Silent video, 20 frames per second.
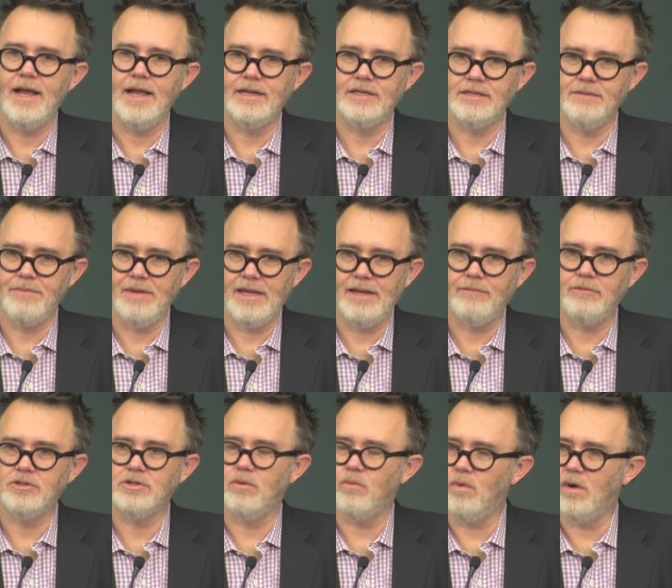And to be
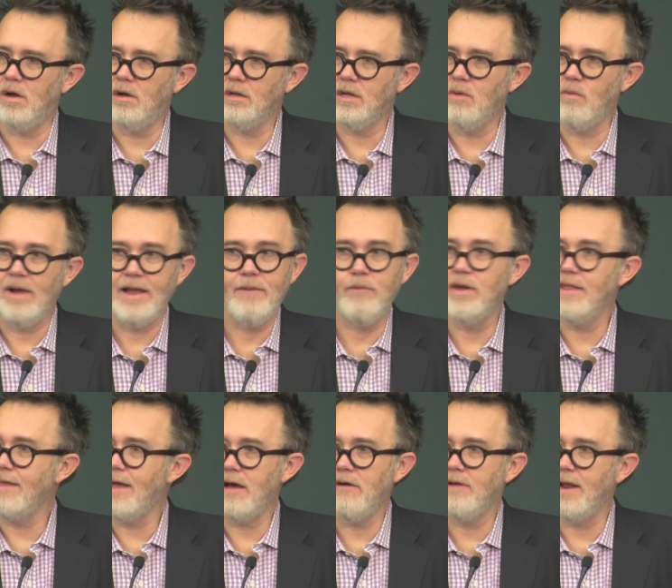able to walk away
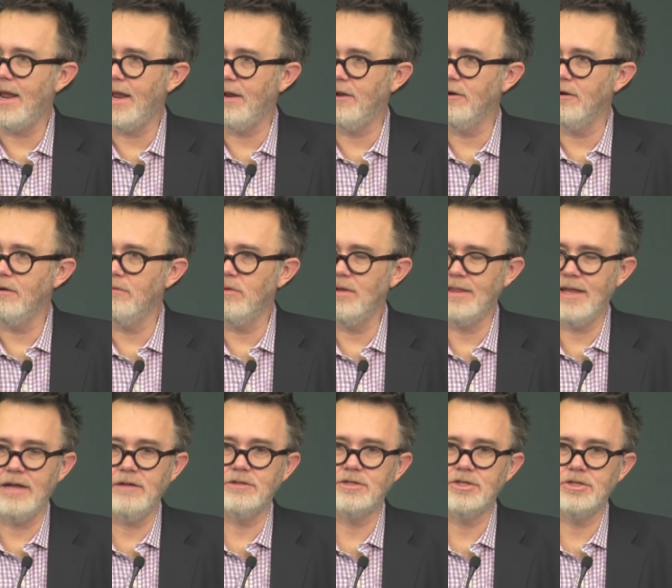without anger,
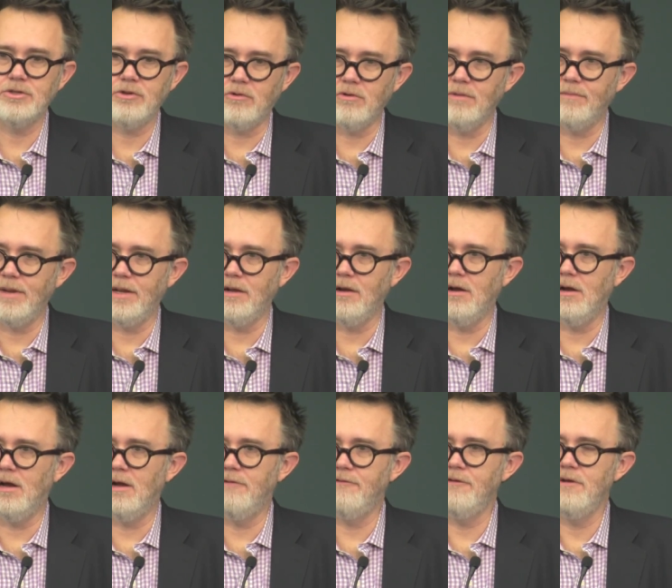without storming
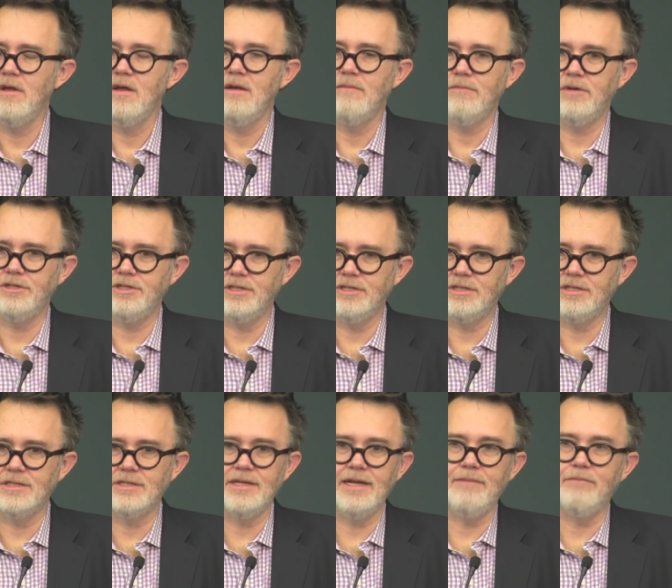off, but
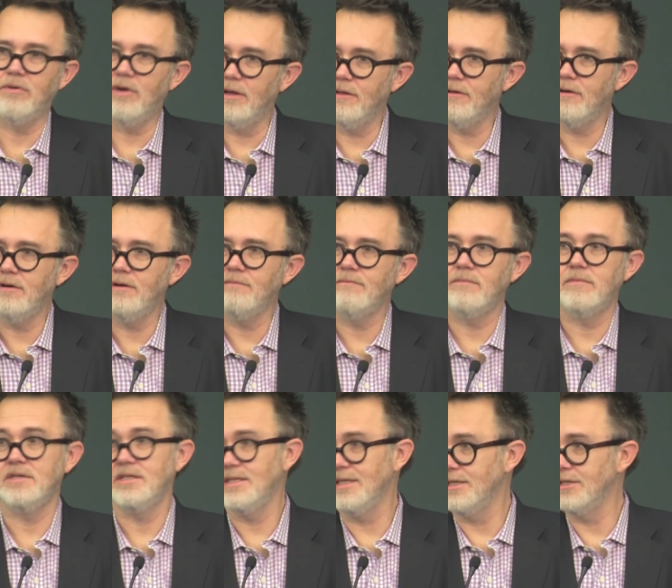just to say, brother,
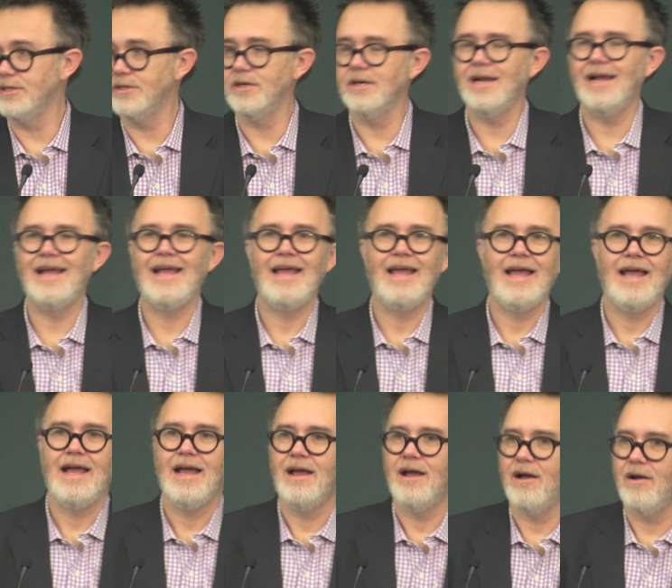sister,
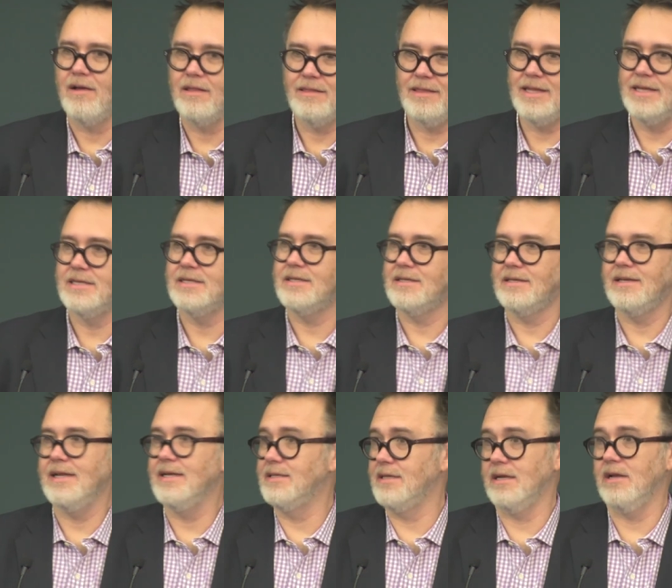
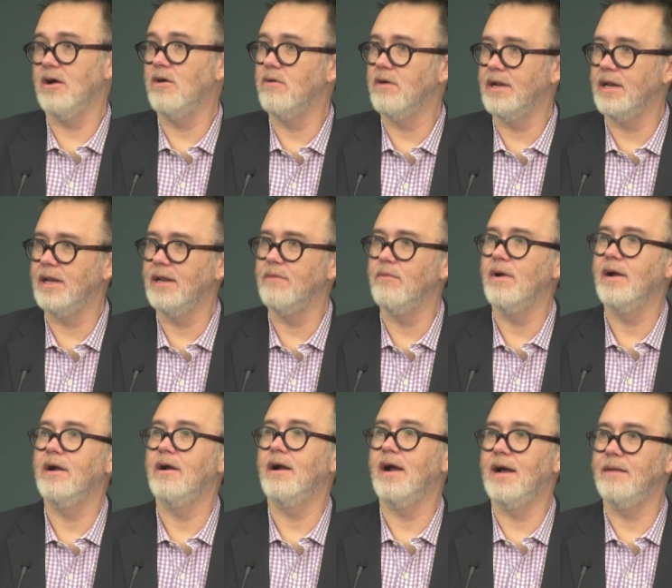this isn't going
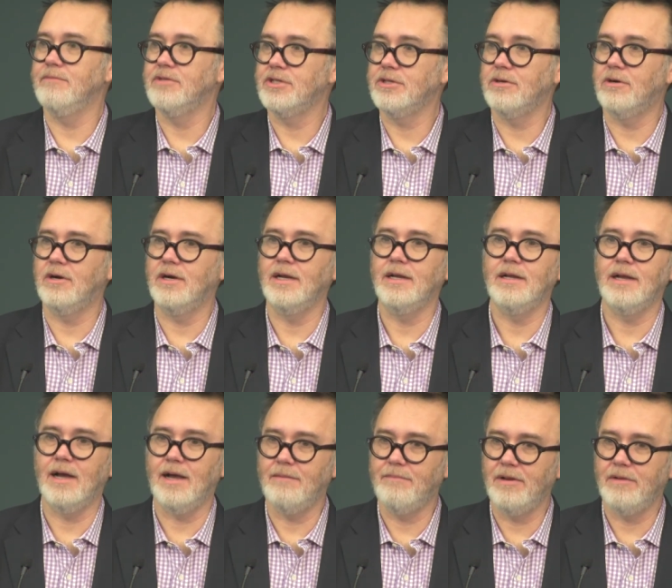anywhere. I'm sorry.
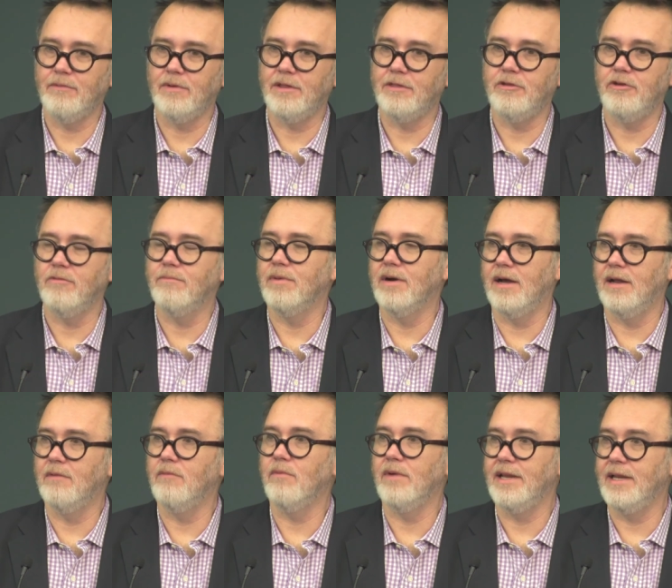God be with you,
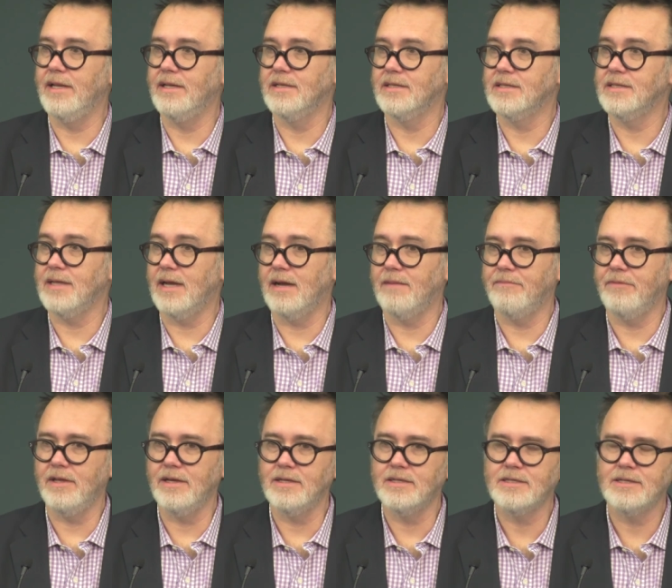but we need to
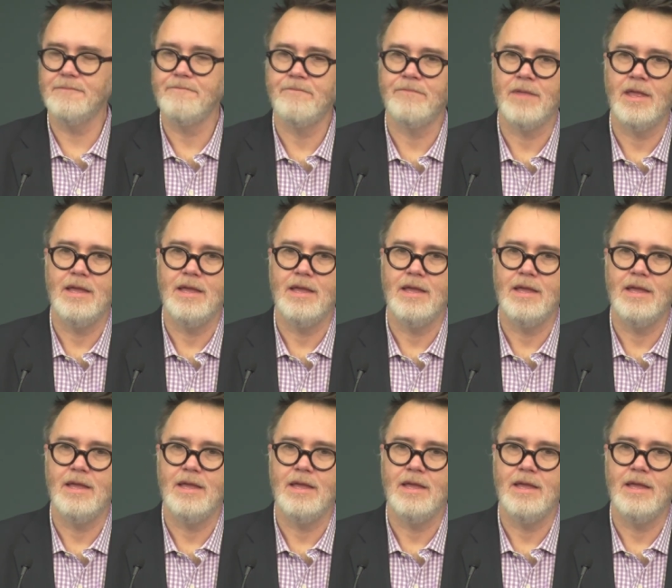stop this.